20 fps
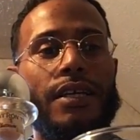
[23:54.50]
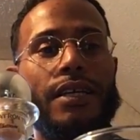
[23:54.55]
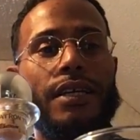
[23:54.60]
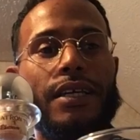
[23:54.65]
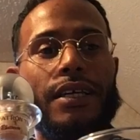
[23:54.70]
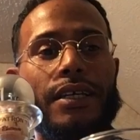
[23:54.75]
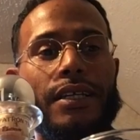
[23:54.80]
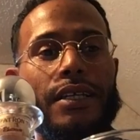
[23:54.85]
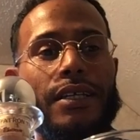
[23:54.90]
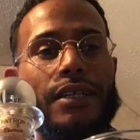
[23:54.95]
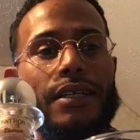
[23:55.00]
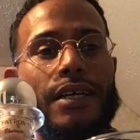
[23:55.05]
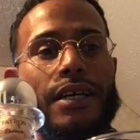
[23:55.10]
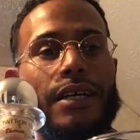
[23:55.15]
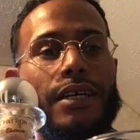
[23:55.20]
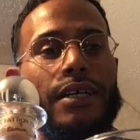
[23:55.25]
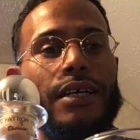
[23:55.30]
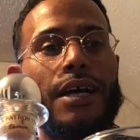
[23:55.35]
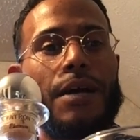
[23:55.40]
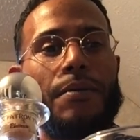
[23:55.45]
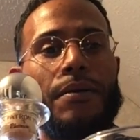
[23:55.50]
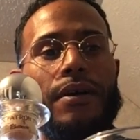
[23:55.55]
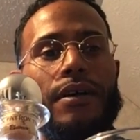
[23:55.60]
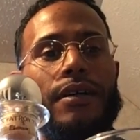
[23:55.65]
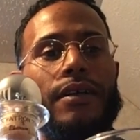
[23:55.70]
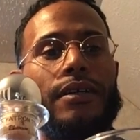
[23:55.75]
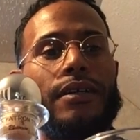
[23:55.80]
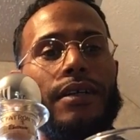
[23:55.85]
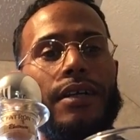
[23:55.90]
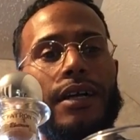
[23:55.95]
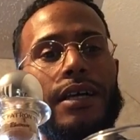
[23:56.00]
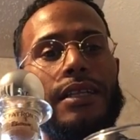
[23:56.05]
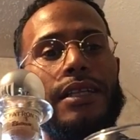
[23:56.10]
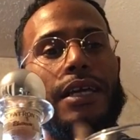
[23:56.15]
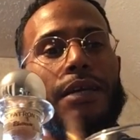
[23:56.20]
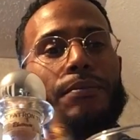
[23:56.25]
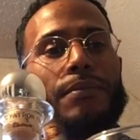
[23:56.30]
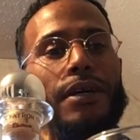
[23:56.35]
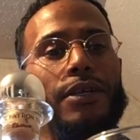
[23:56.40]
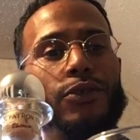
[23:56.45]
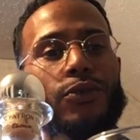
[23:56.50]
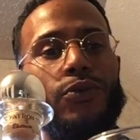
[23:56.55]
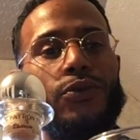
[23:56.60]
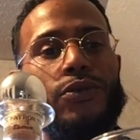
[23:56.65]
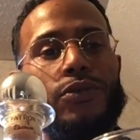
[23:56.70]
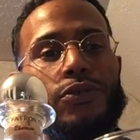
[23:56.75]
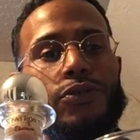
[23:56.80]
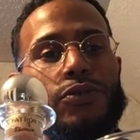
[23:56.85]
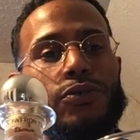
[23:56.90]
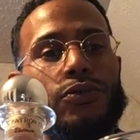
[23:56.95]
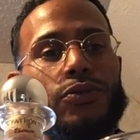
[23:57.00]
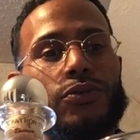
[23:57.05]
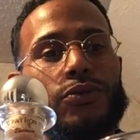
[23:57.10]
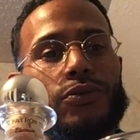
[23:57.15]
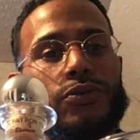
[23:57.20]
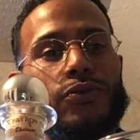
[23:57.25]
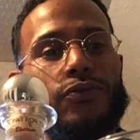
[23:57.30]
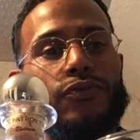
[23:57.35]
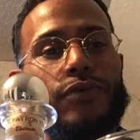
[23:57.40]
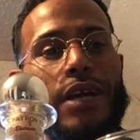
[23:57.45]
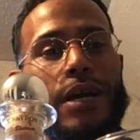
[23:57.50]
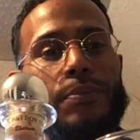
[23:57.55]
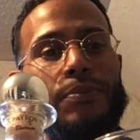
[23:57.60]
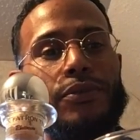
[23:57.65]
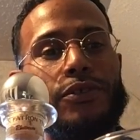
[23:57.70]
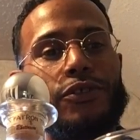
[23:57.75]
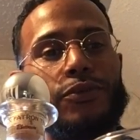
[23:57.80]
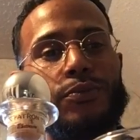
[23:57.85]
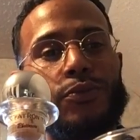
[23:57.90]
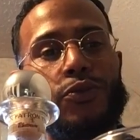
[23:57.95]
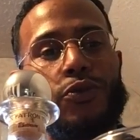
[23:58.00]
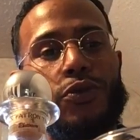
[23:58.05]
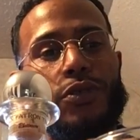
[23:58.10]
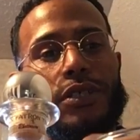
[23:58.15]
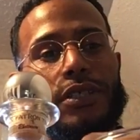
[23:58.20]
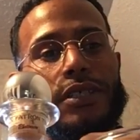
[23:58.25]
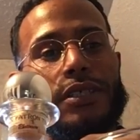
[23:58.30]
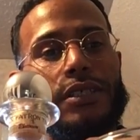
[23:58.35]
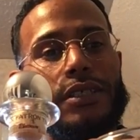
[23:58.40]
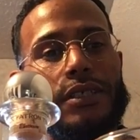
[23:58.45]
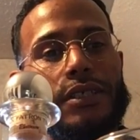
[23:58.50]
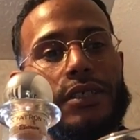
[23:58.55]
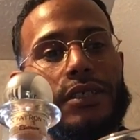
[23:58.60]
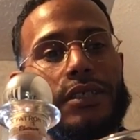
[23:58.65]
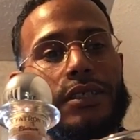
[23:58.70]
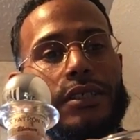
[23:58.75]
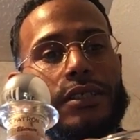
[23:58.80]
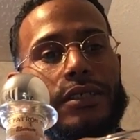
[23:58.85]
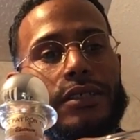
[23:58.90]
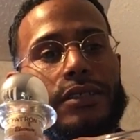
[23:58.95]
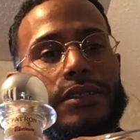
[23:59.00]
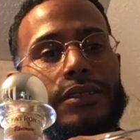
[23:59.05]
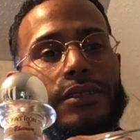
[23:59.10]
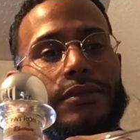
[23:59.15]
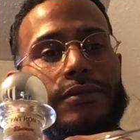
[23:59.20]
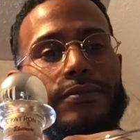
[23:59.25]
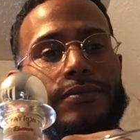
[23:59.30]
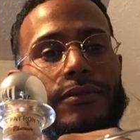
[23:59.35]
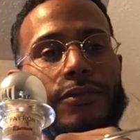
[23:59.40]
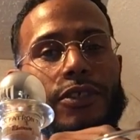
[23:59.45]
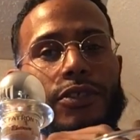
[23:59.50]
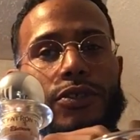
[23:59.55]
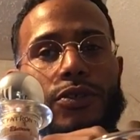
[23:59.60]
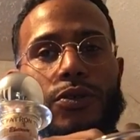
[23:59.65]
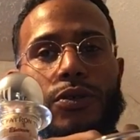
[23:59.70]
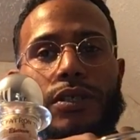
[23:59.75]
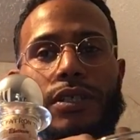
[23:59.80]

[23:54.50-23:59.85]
And I like my little rappers more than you know,